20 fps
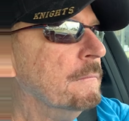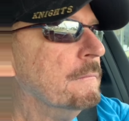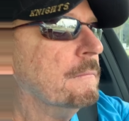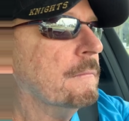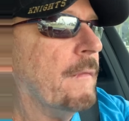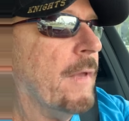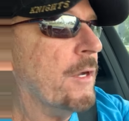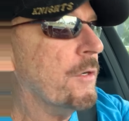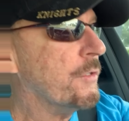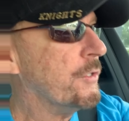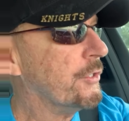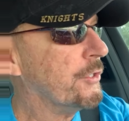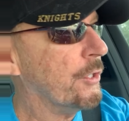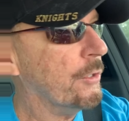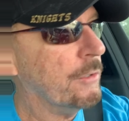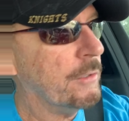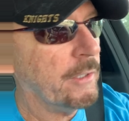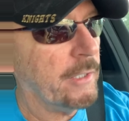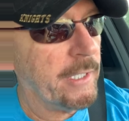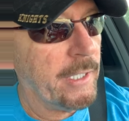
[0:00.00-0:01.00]
There's
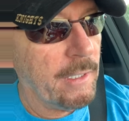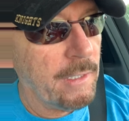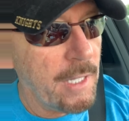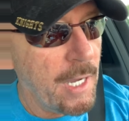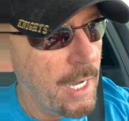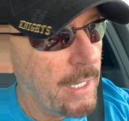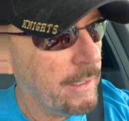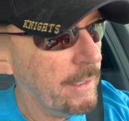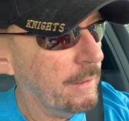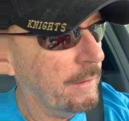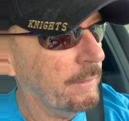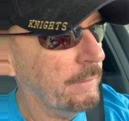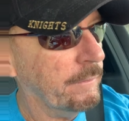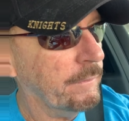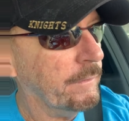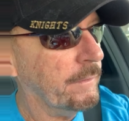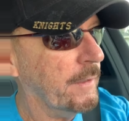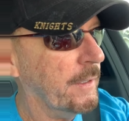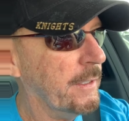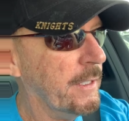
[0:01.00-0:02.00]
certainly a lot
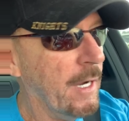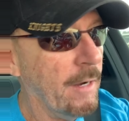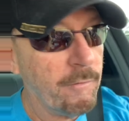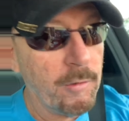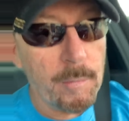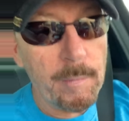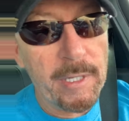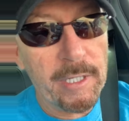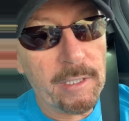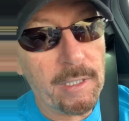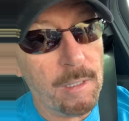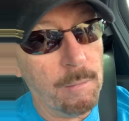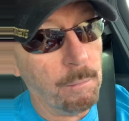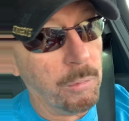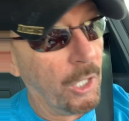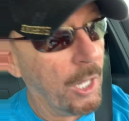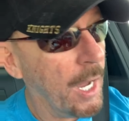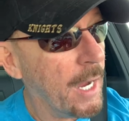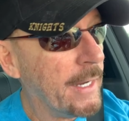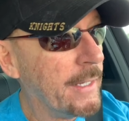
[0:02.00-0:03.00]
of government
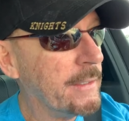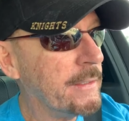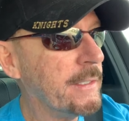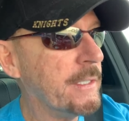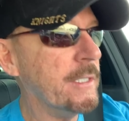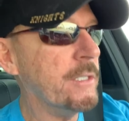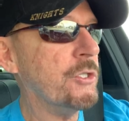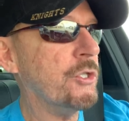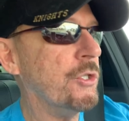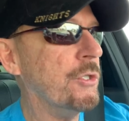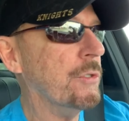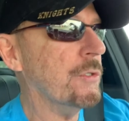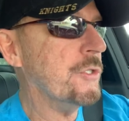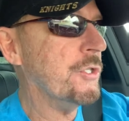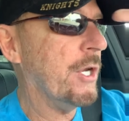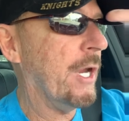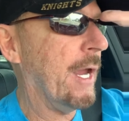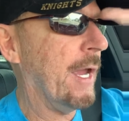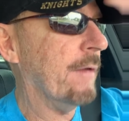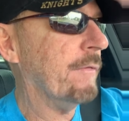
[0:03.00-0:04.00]
compliance issues
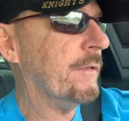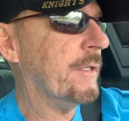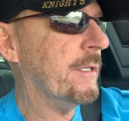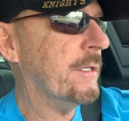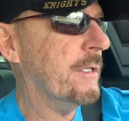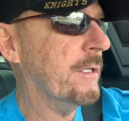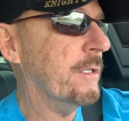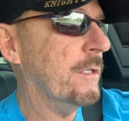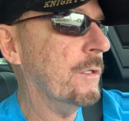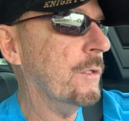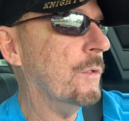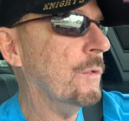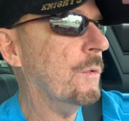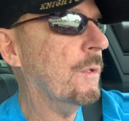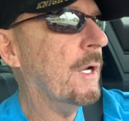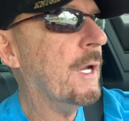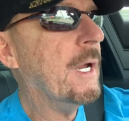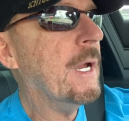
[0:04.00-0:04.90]
you have to do.